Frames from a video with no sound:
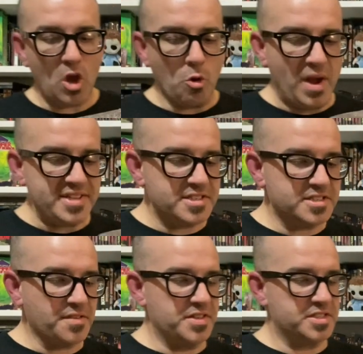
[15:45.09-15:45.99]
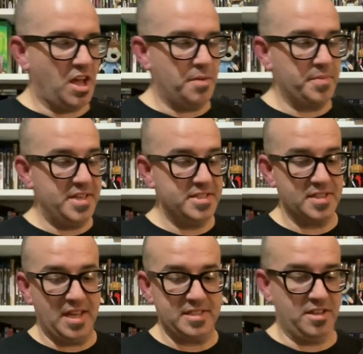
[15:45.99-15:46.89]
Oasis of the Zombies,
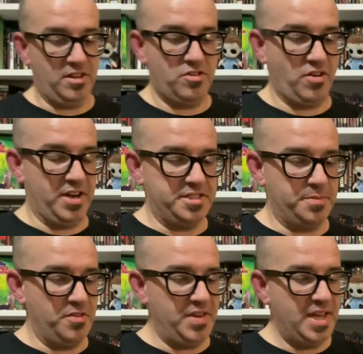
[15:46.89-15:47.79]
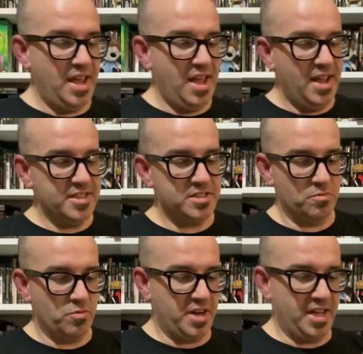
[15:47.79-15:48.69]
that's a crazy movie. It's
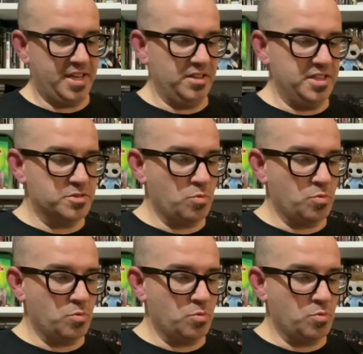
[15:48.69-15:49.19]
ridiculous.